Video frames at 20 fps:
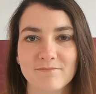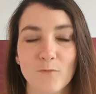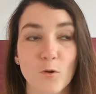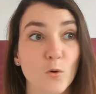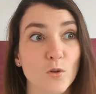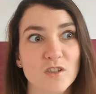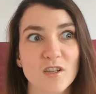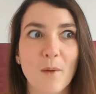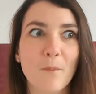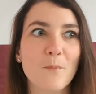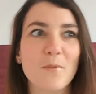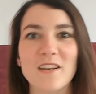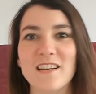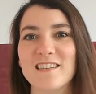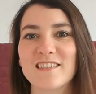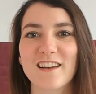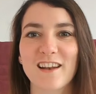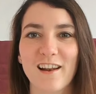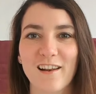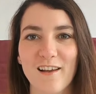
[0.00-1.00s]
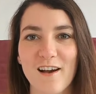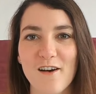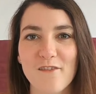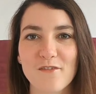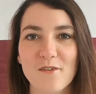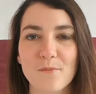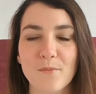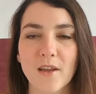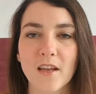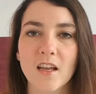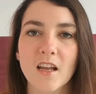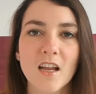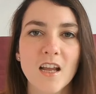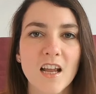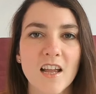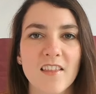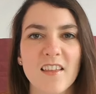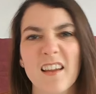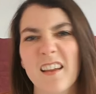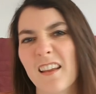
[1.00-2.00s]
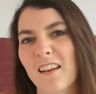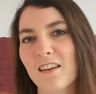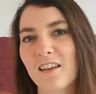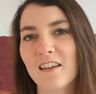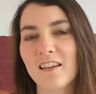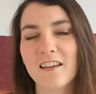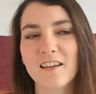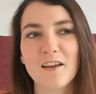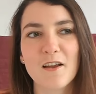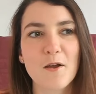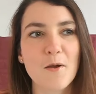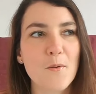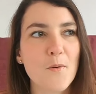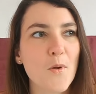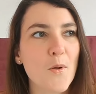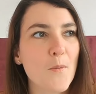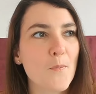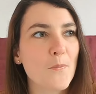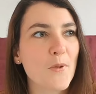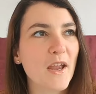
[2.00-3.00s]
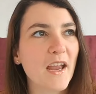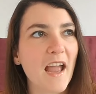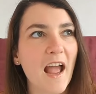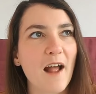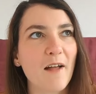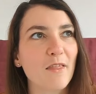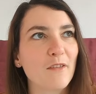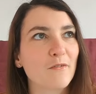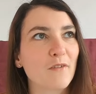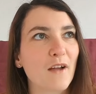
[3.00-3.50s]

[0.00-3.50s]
Or somebody's going to laugh at me. They're going to pick out the